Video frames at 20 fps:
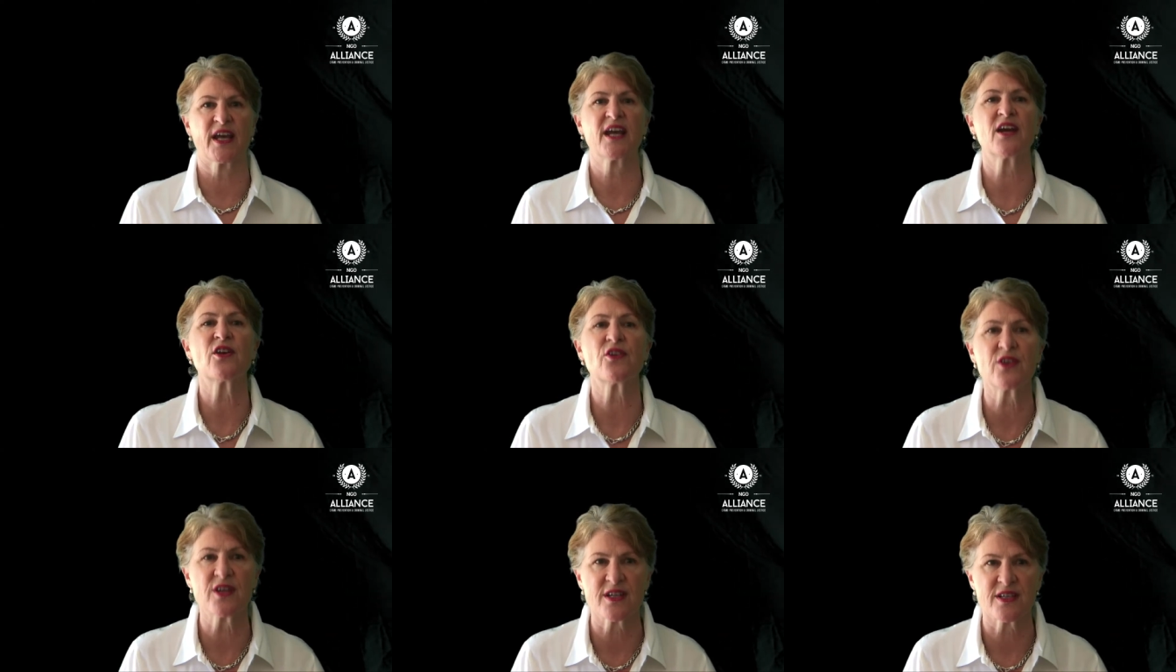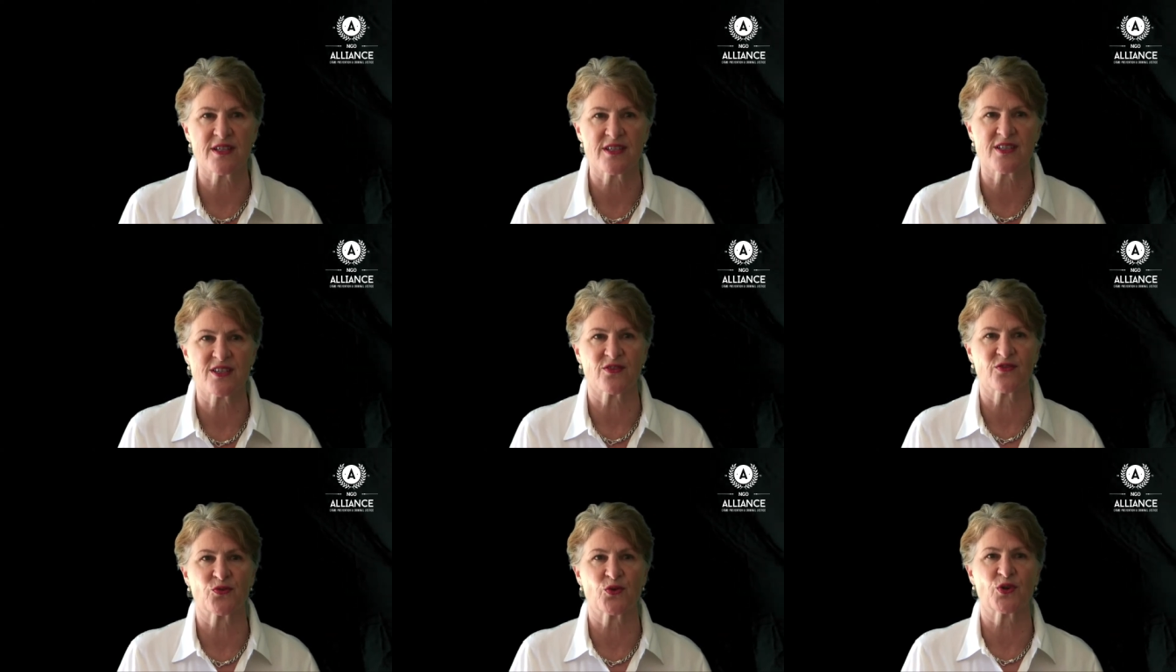
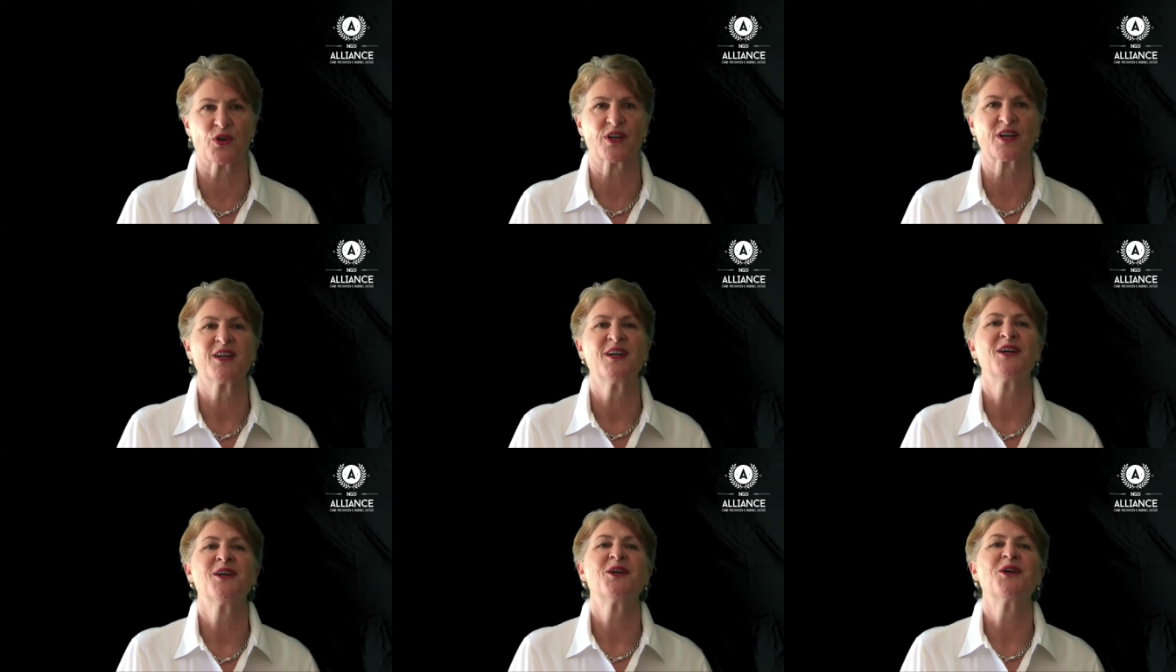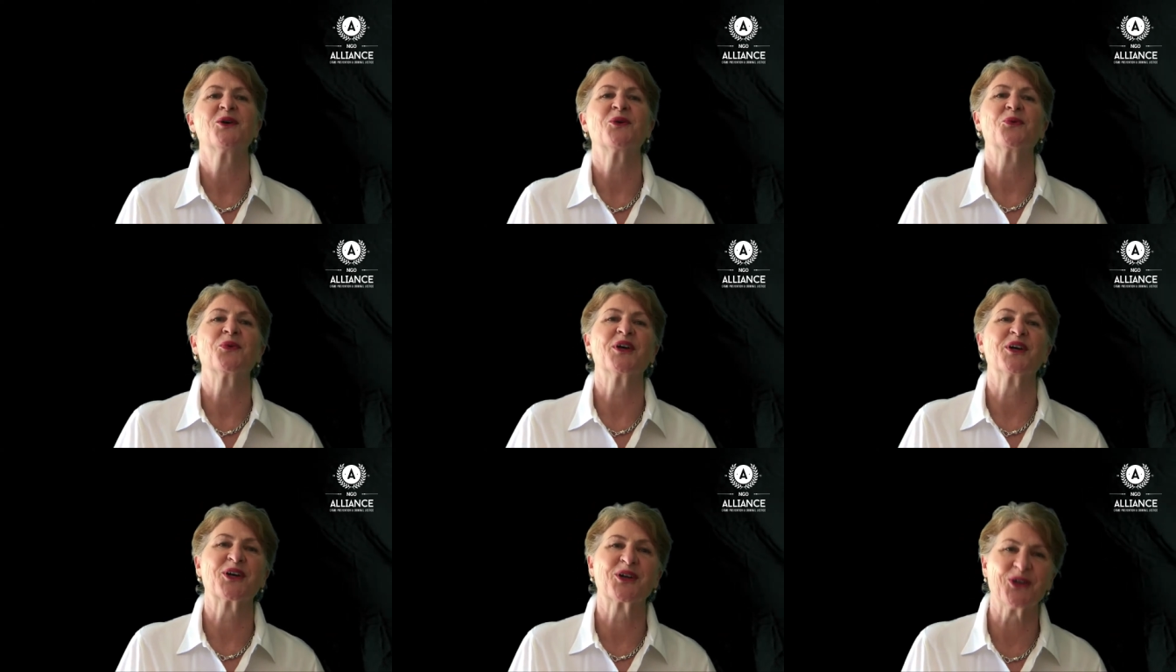areas of work,
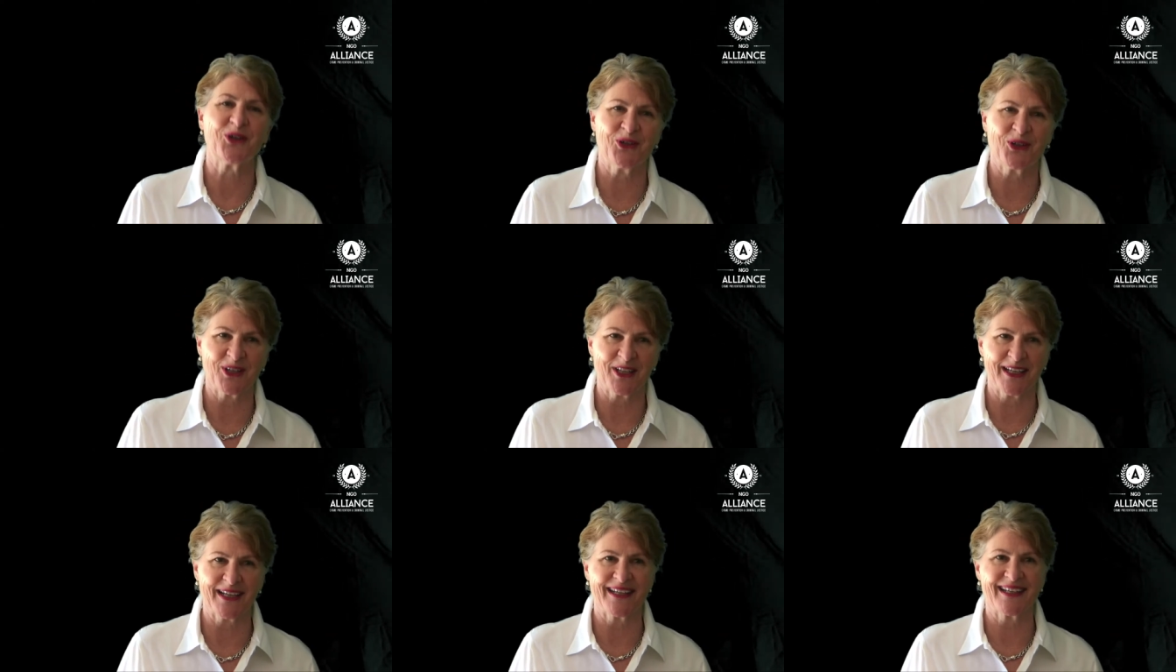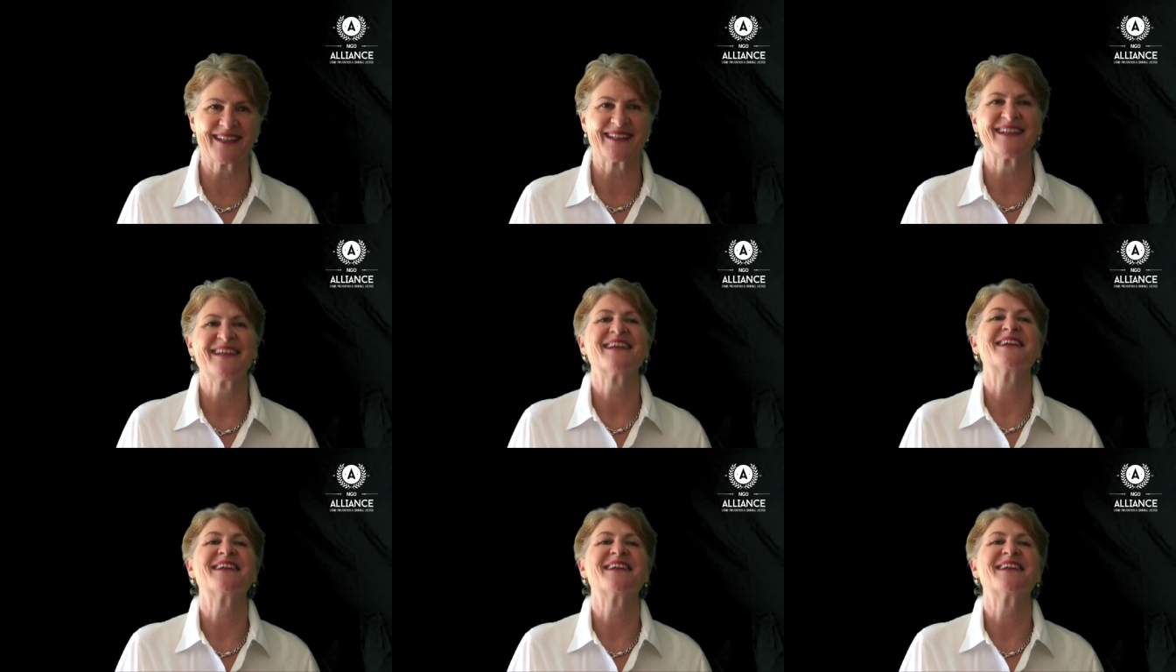we are calling it